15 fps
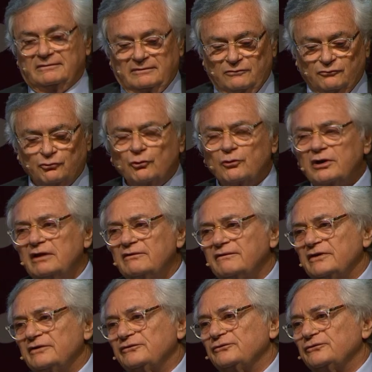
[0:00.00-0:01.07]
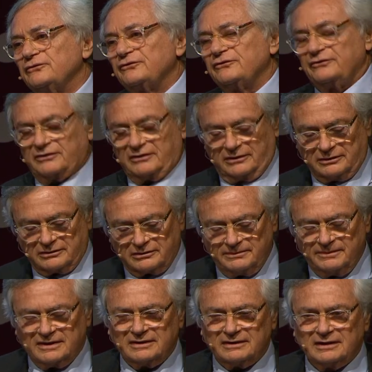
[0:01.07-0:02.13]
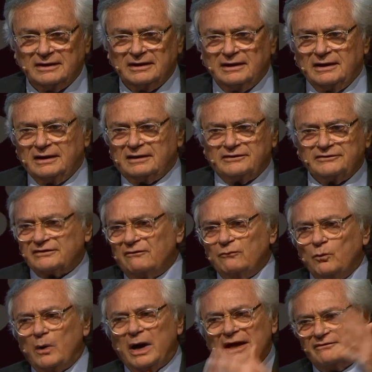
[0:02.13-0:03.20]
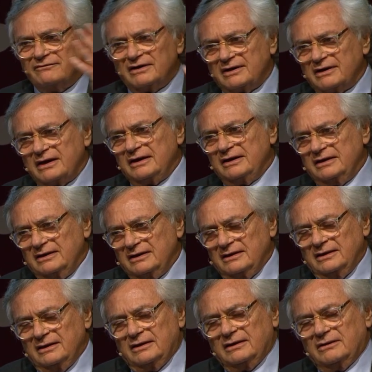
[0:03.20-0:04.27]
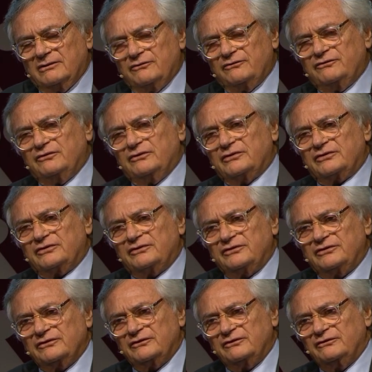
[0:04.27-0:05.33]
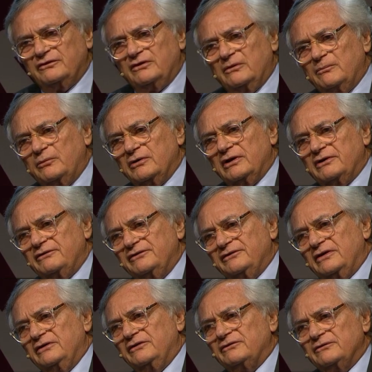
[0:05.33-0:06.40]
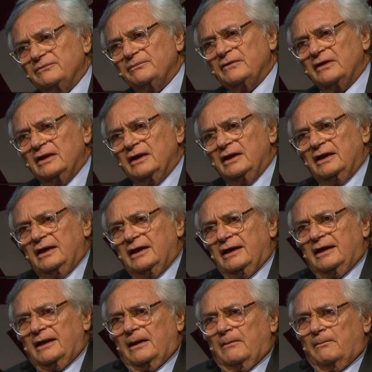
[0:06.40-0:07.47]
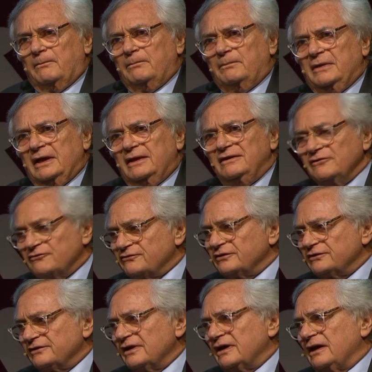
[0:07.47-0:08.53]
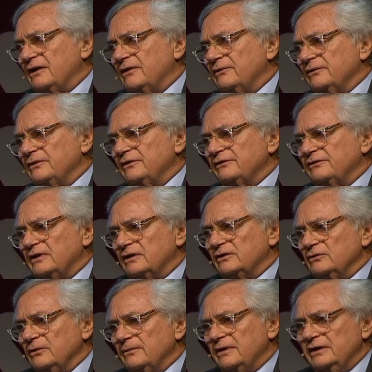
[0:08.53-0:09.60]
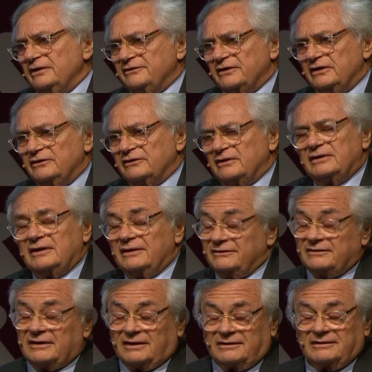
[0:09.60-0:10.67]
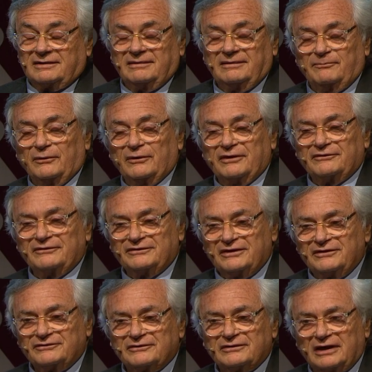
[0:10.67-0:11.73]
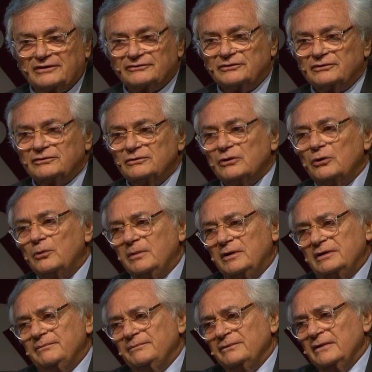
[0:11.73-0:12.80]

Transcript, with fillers: rural versus uh, urban. There's a wide variety of forces of uh, polarization. The difference now is that globalization is that polarization has gone global.